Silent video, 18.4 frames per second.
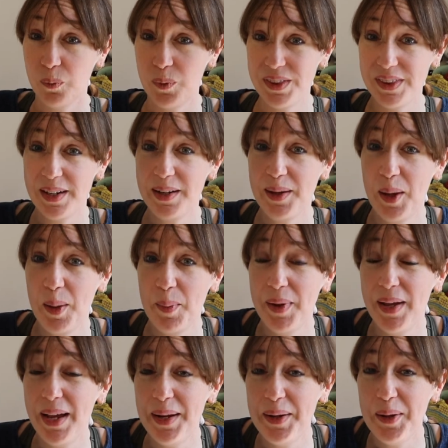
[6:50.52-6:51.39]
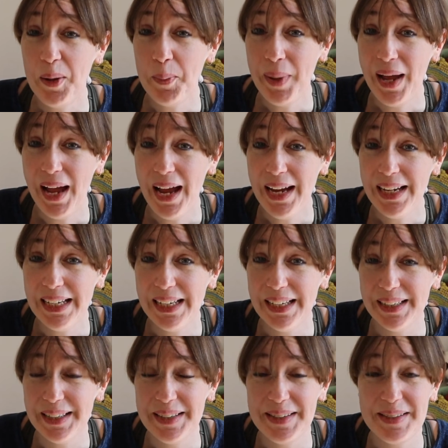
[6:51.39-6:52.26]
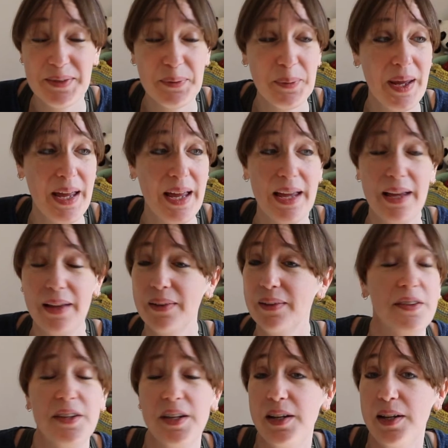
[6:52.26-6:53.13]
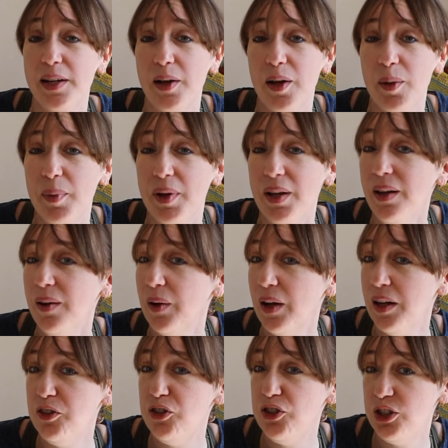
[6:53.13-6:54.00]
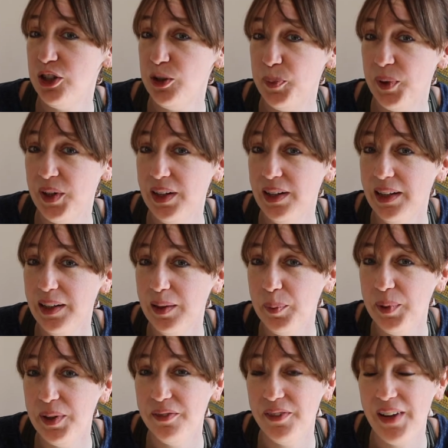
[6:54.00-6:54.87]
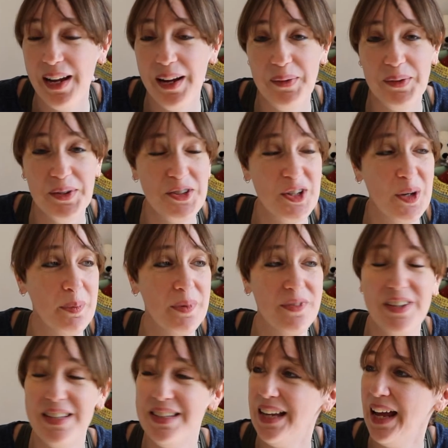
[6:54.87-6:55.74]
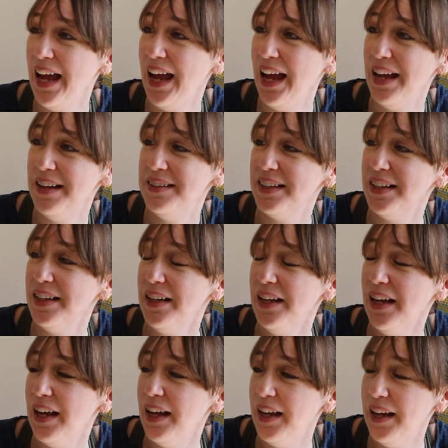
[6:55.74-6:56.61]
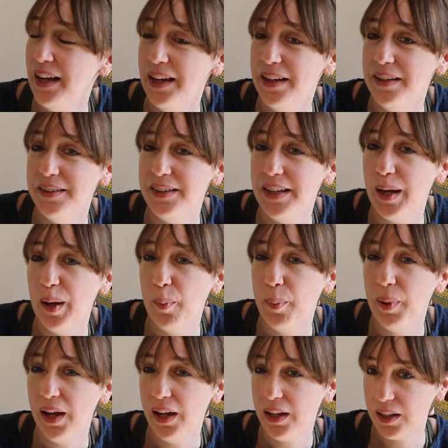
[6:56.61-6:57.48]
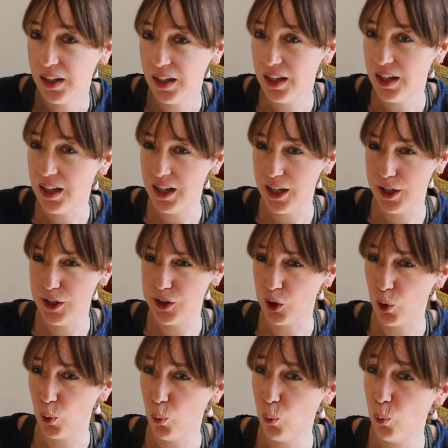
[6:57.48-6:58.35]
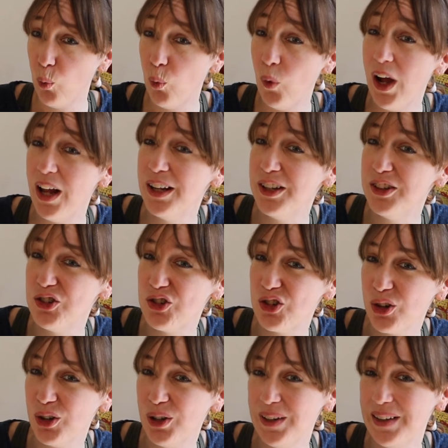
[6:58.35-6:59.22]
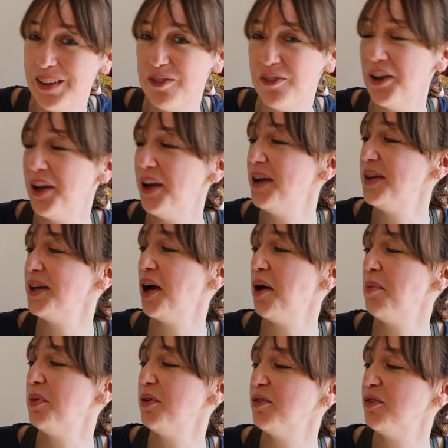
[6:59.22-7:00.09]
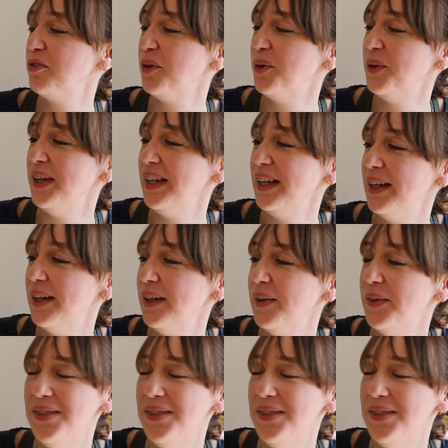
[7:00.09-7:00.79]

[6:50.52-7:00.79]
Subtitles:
with the llama and alpaca as well. The llama, I just put a little bit of hair on the top of his head, and the alpaca is well and truly furred up for you.